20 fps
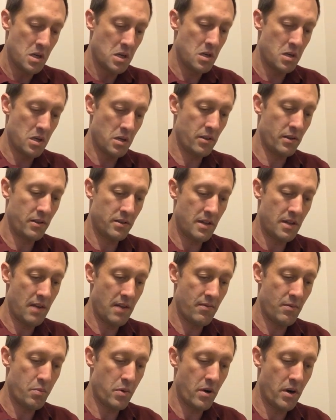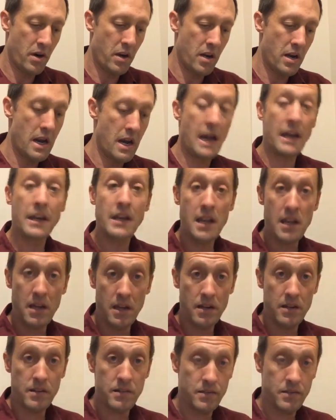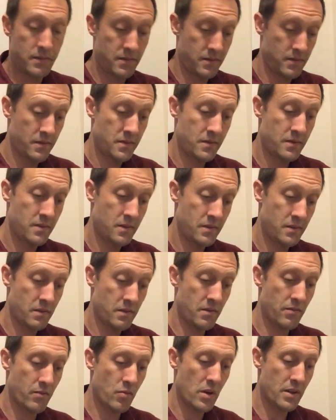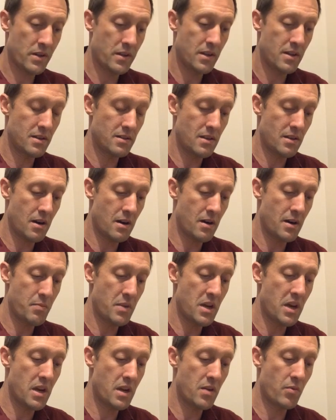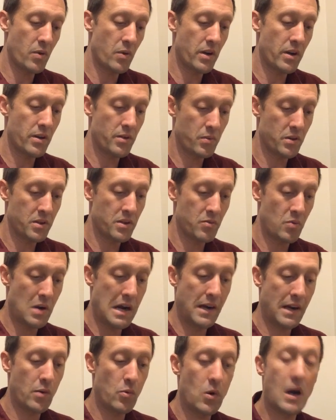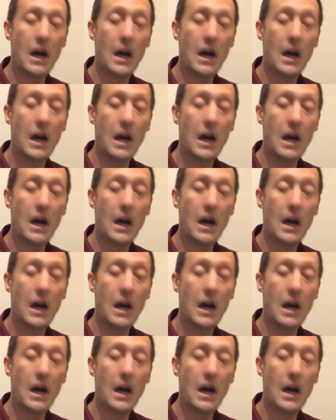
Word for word: Or at least have a pretty good idea of what these are to begin with, which is why you're